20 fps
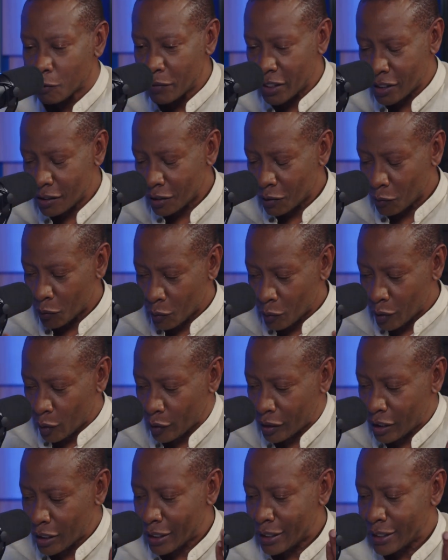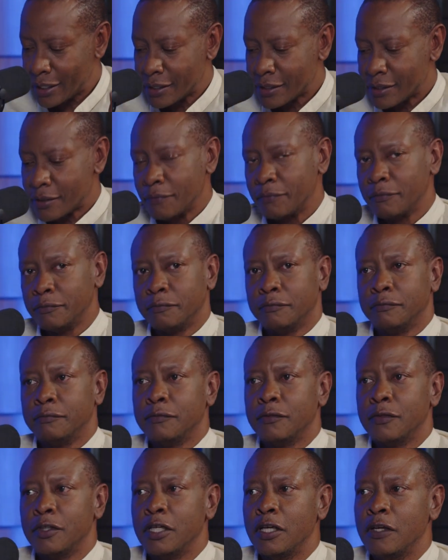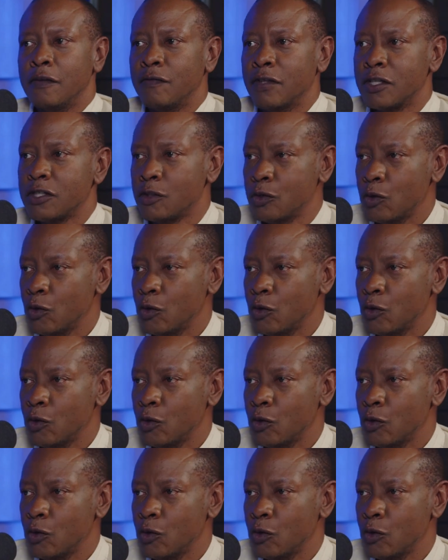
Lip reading: So basically what we're looking at is, if